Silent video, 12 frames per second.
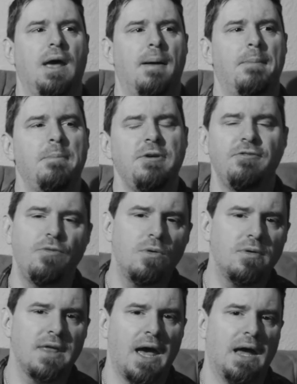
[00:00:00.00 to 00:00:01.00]
But
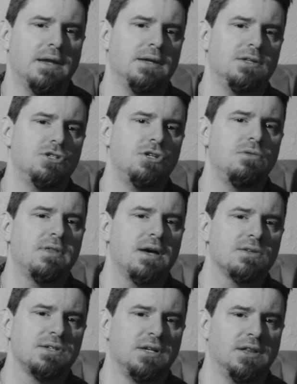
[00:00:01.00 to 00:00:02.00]
before that, in
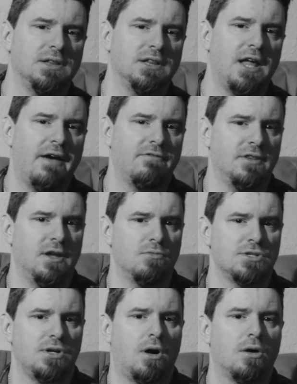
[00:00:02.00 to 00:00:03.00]
2011, there
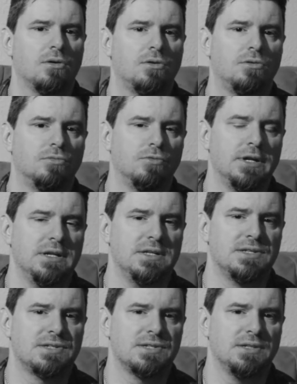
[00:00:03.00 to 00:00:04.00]
was an article written in
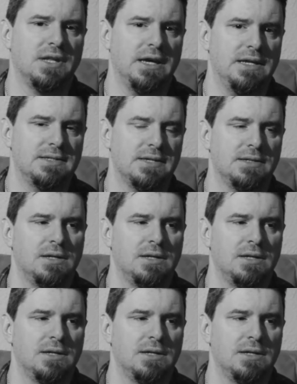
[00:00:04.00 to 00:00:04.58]
Slate.